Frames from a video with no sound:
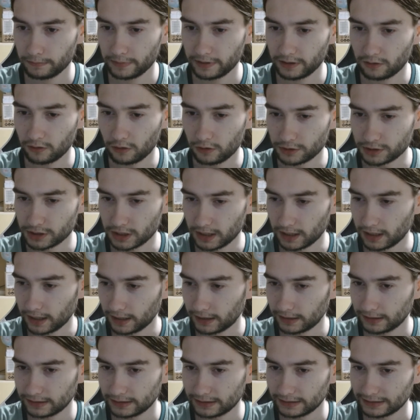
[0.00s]
Because,
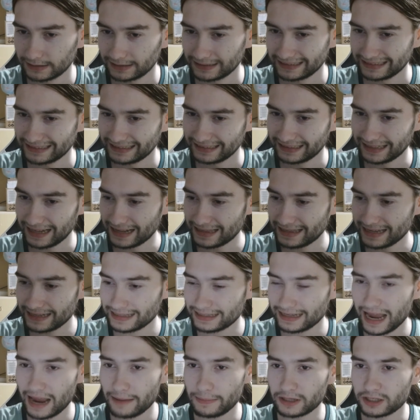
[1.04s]
this
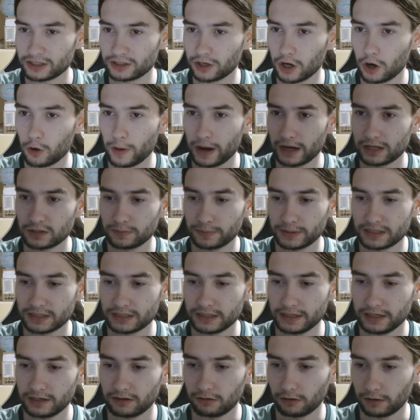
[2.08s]
game is nowhere to be seen
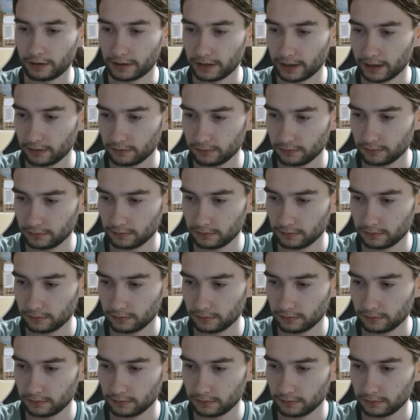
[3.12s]
right now.